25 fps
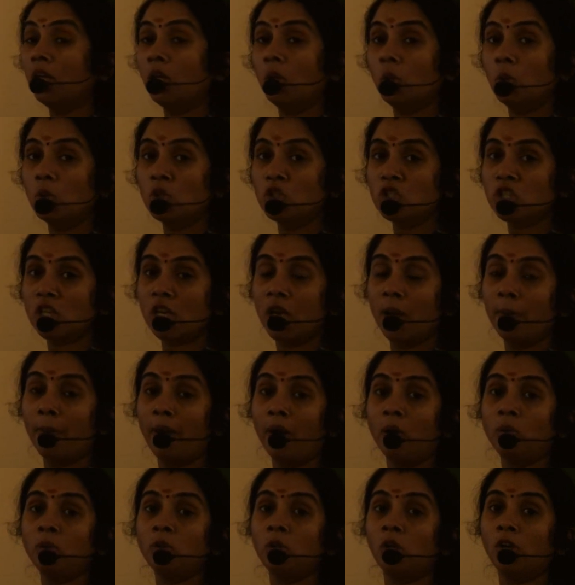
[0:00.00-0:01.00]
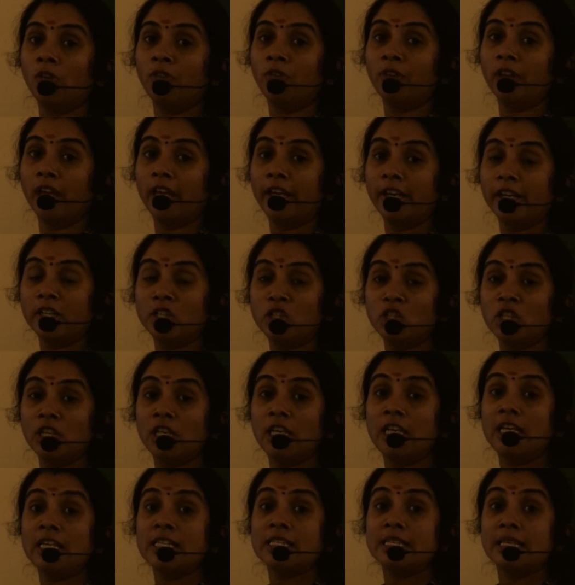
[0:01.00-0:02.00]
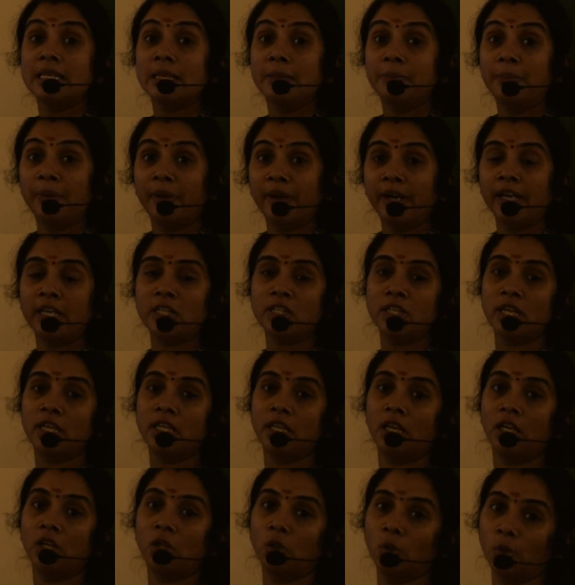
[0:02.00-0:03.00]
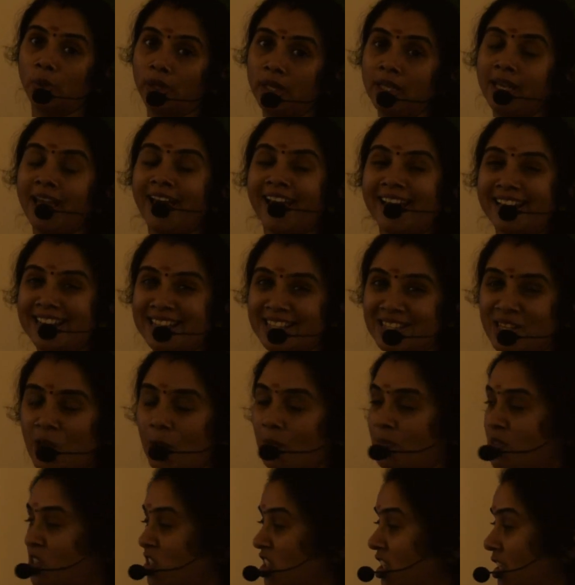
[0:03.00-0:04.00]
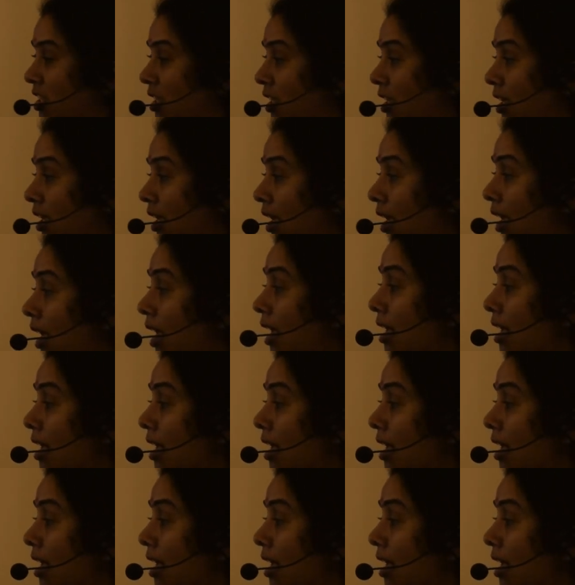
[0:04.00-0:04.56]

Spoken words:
Huge amount of energy is liberated during adsorption.